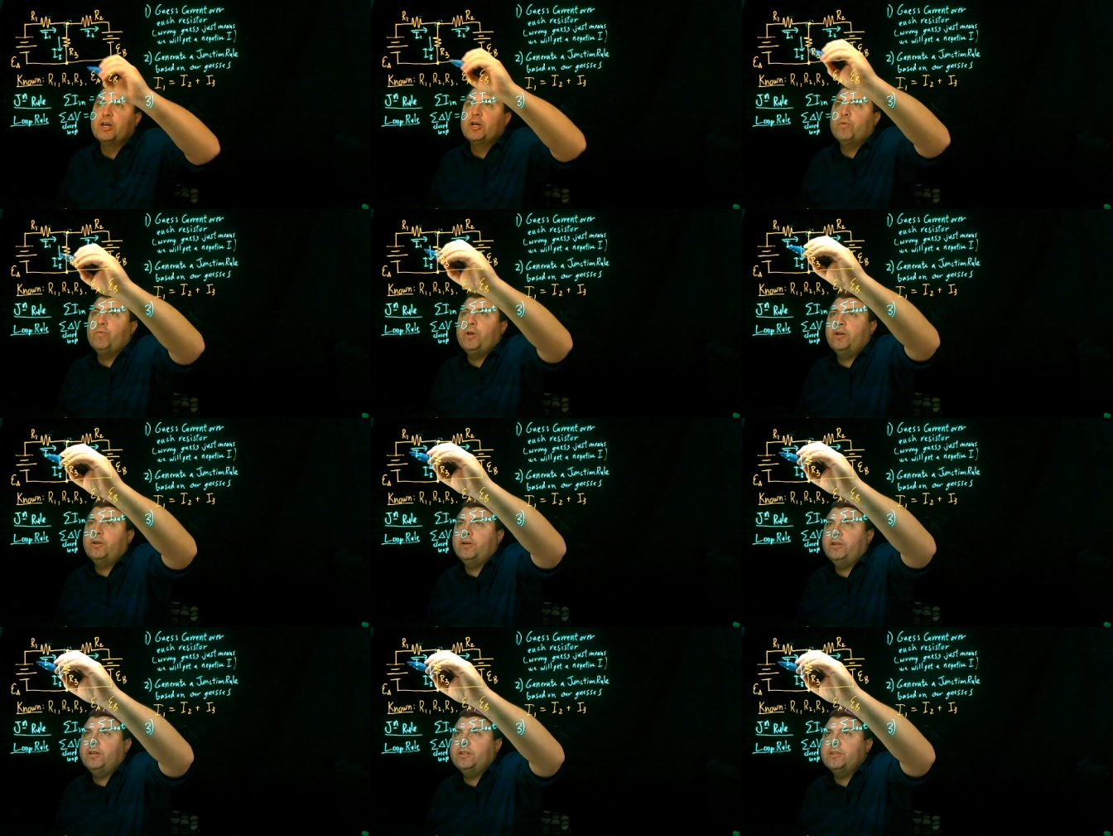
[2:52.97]
We
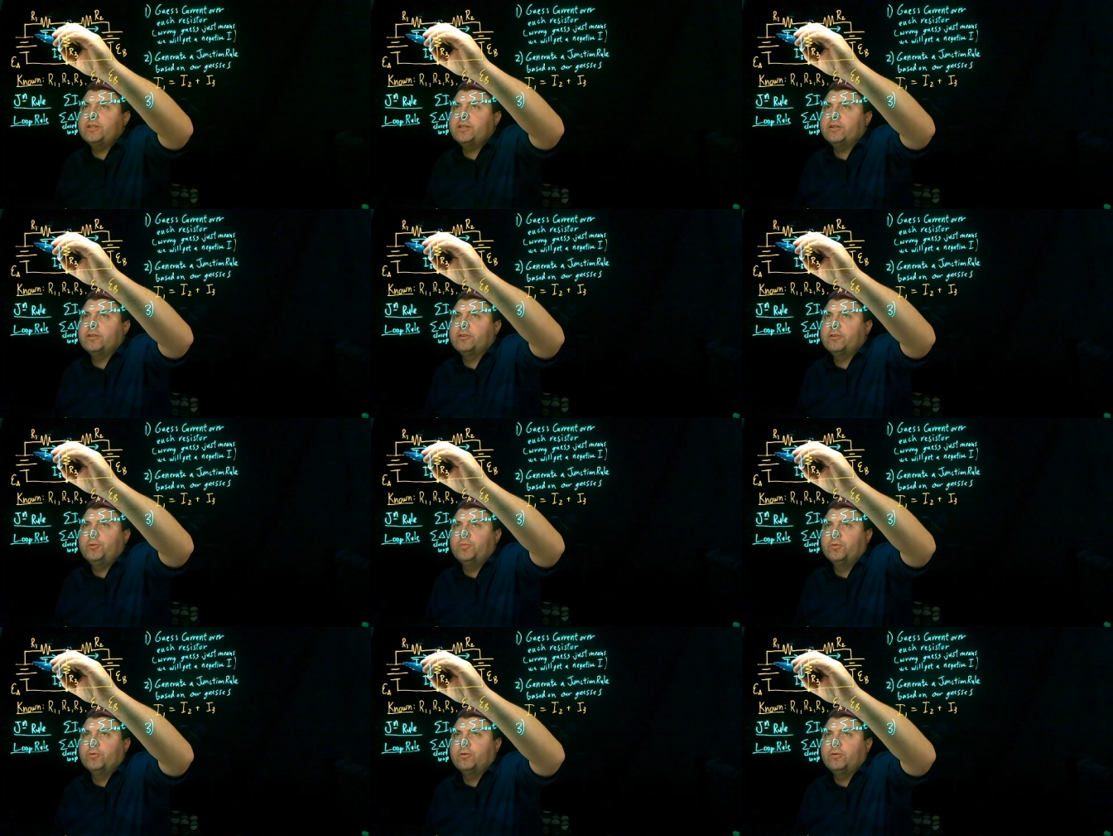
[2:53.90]
could consider a loop
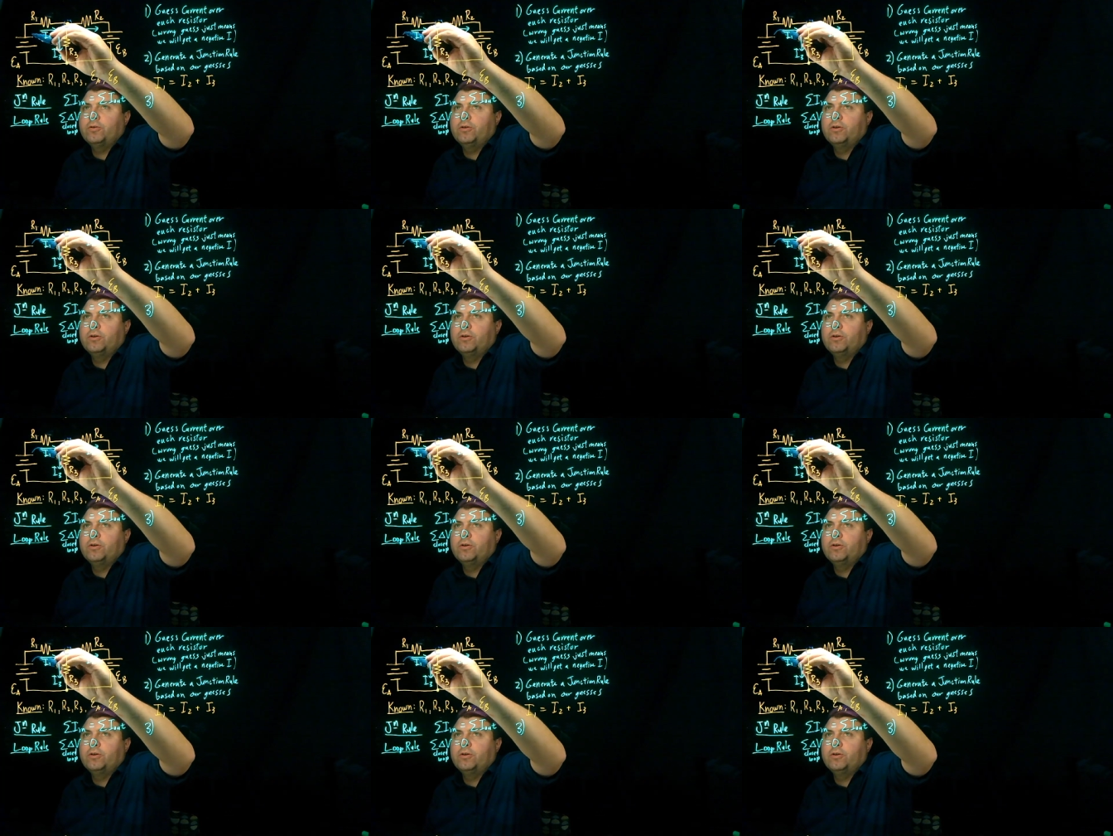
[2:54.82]
rule